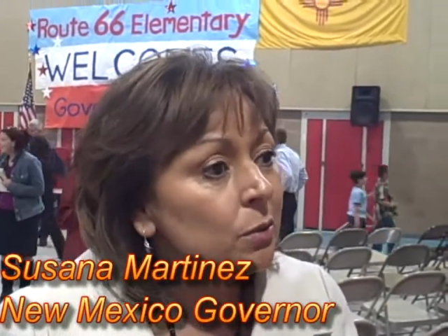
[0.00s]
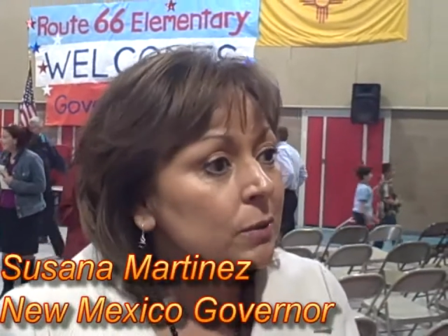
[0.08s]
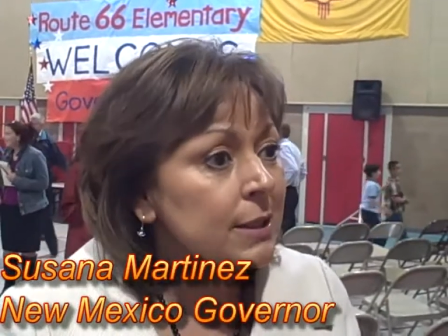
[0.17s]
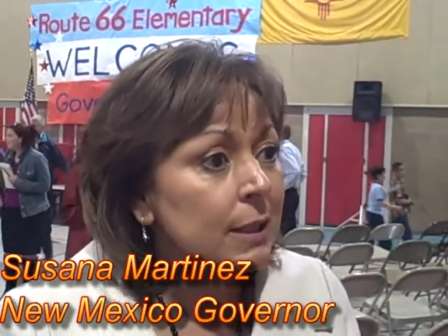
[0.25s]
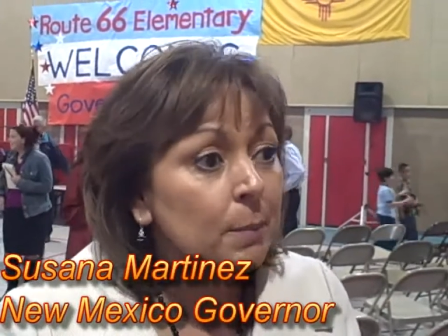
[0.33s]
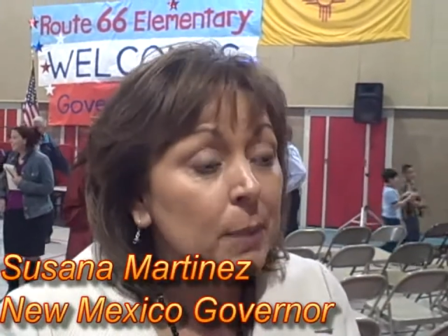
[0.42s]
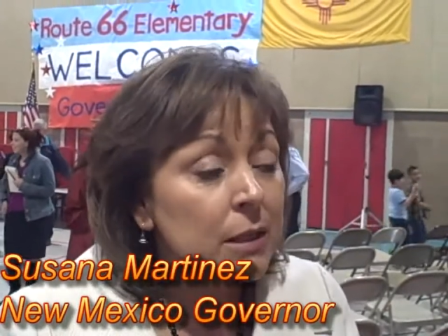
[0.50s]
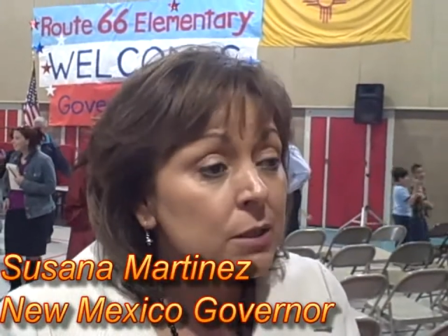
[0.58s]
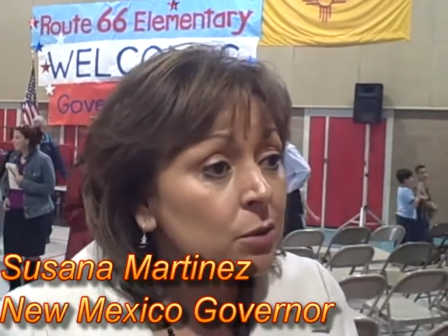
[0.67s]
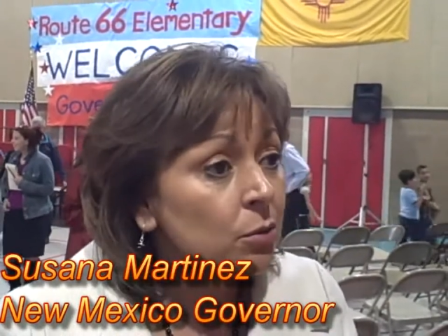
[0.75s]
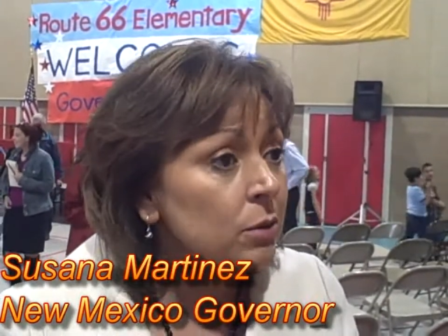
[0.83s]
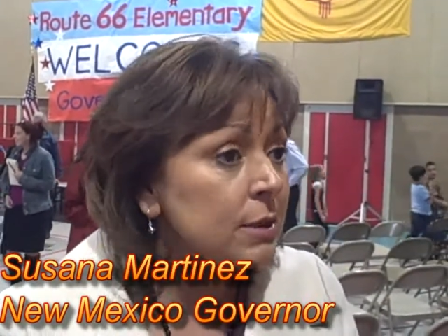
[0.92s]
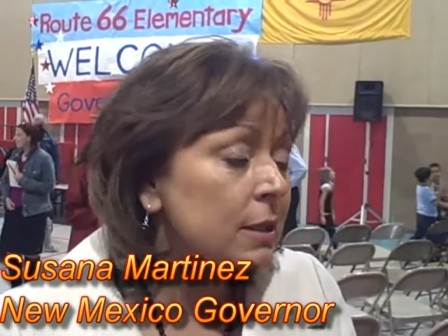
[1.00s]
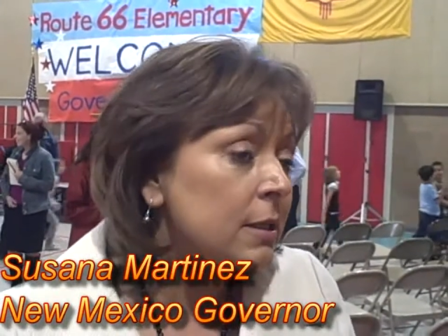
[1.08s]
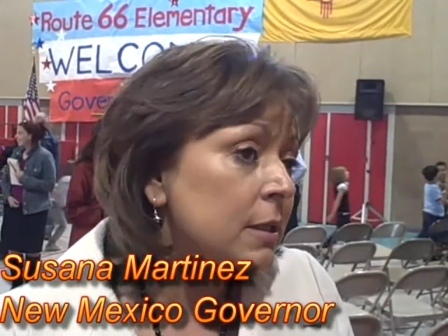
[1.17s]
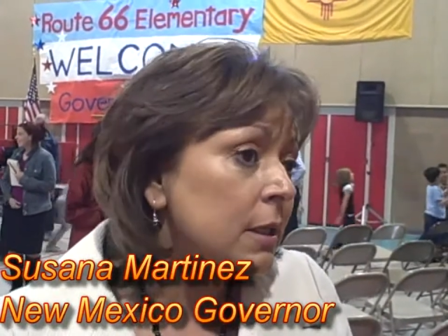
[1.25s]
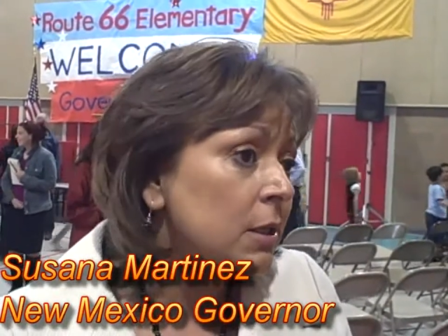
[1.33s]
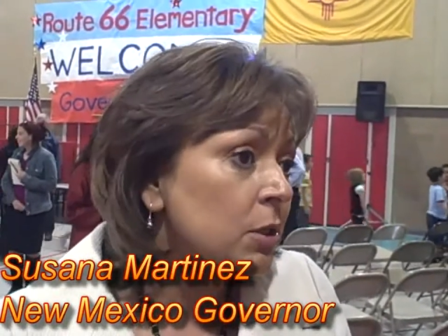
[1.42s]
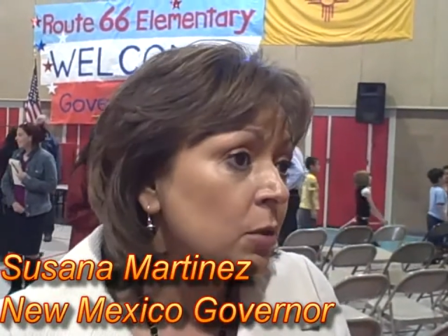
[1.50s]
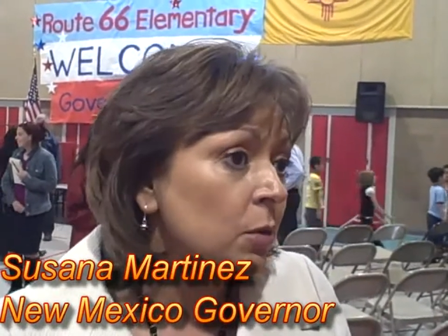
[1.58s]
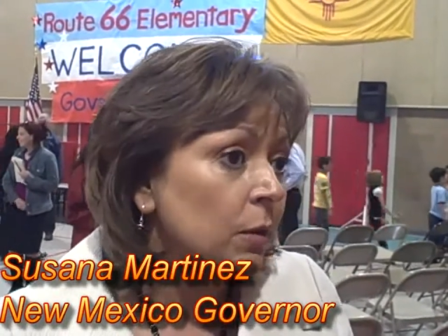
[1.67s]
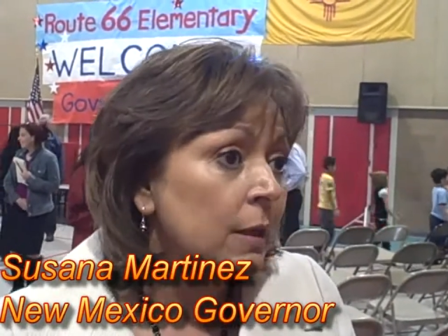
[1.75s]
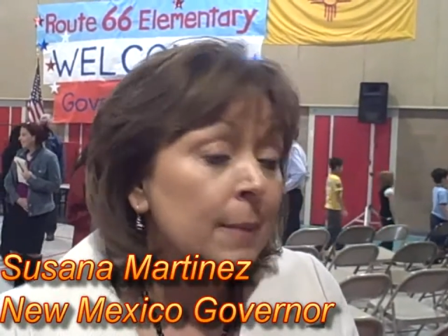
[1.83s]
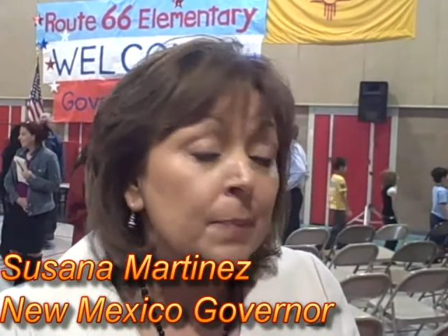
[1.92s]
Is it a B school? Is it a C school?